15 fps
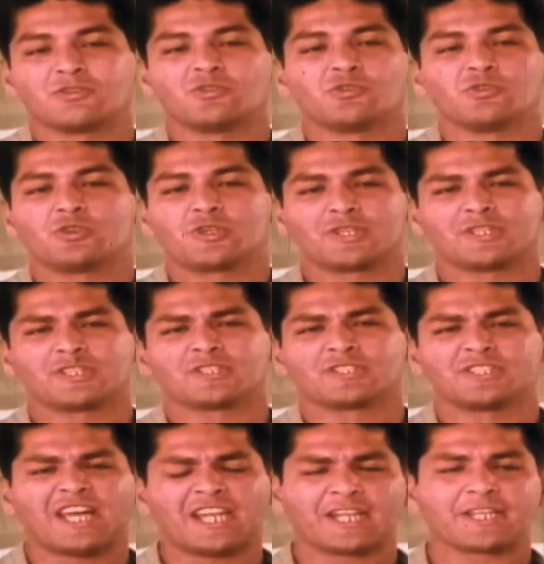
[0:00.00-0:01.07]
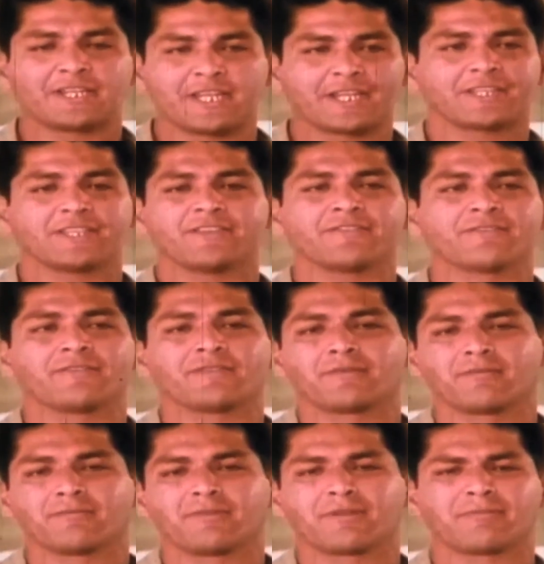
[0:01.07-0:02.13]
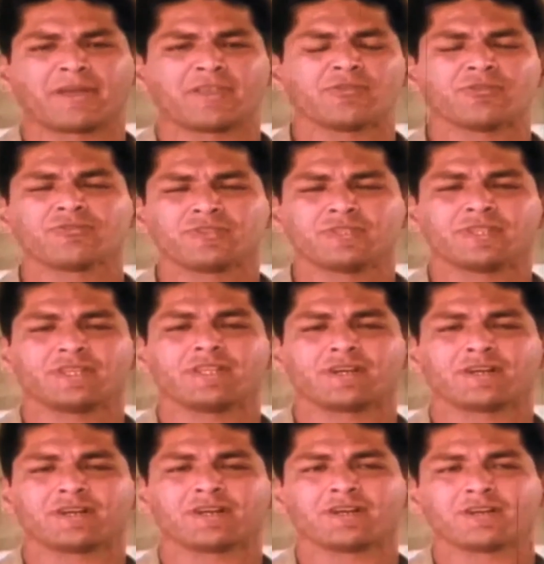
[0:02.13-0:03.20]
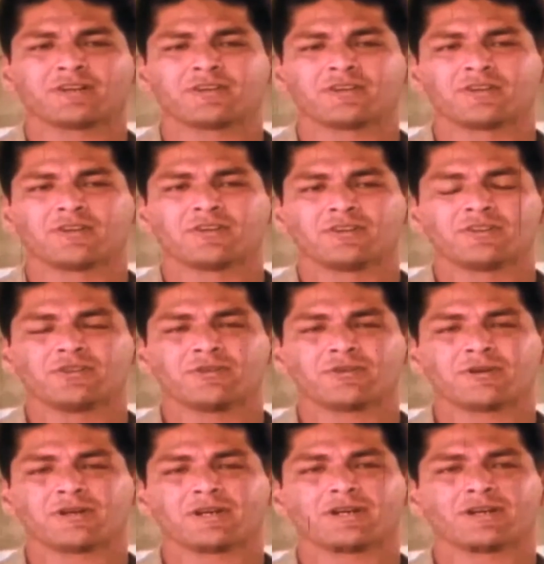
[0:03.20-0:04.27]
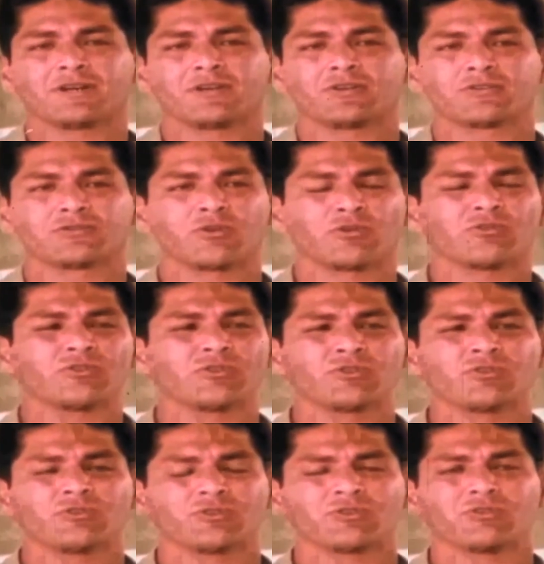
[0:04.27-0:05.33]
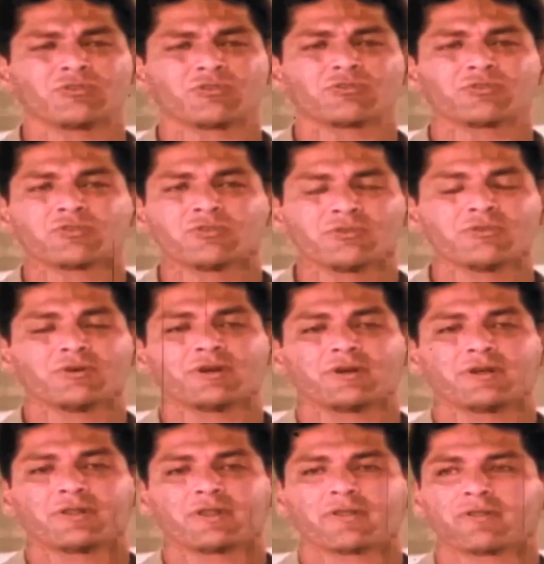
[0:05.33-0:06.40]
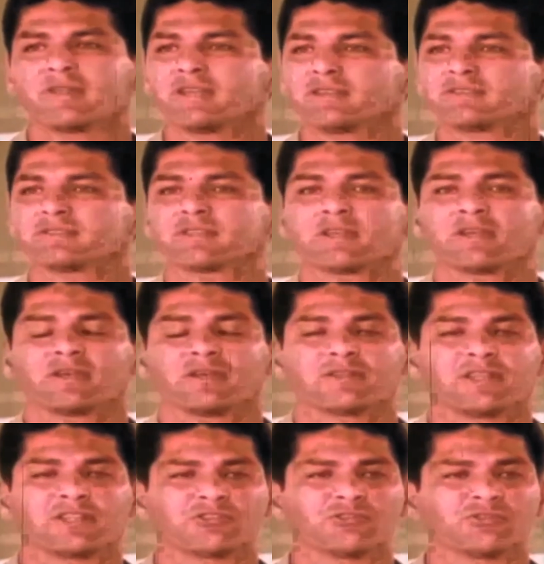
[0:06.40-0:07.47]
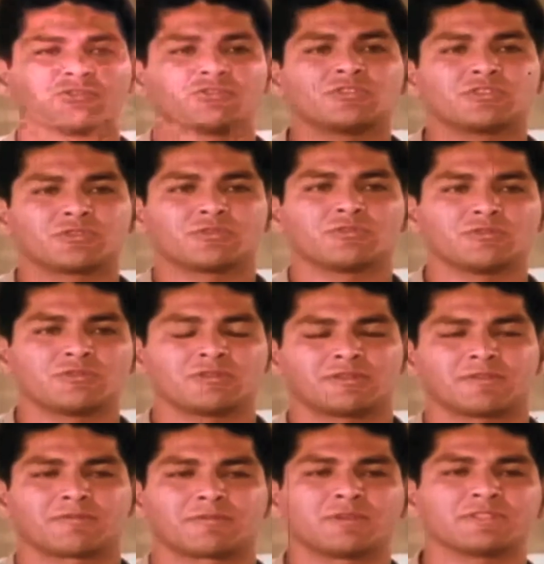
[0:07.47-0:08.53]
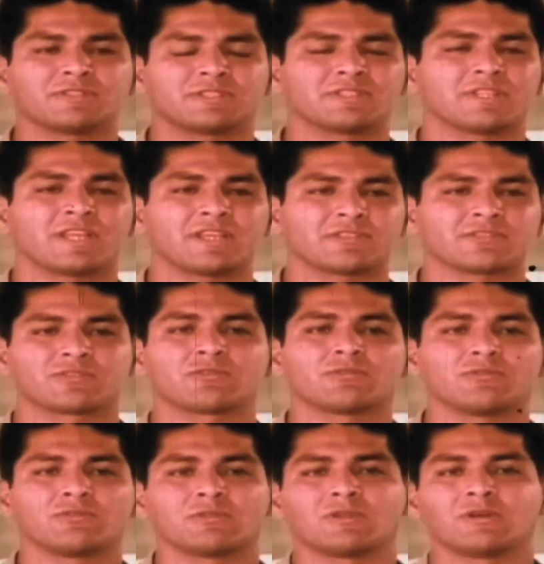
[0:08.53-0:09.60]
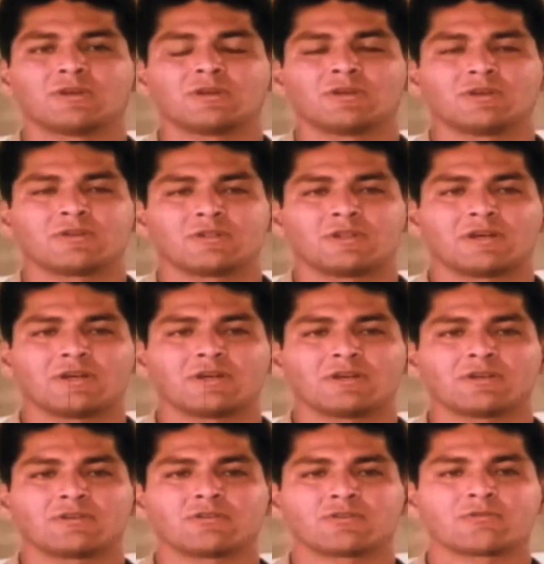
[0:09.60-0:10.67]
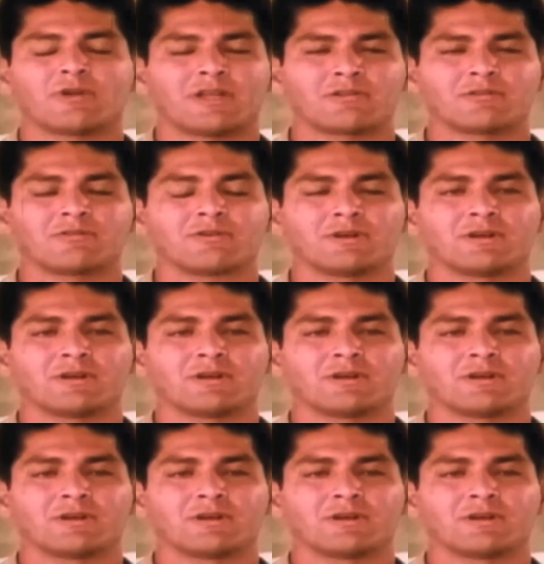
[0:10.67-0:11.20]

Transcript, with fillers: you, you, not addictive, but by using it, uh, you uh, don't you, you don't do the things that you should do. For instance, like in school, uh, you try to